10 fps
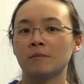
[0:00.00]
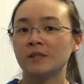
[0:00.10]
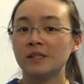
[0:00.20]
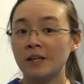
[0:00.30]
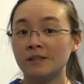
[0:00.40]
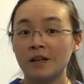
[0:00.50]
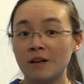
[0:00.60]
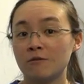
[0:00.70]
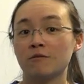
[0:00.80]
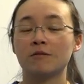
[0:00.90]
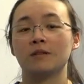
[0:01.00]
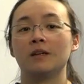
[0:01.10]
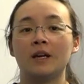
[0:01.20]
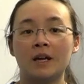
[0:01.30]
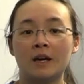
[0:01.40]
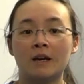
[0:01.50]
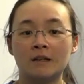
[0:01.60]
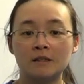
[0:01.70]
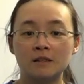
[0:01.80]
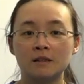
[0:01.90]
Stay safe,
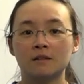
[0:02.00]
and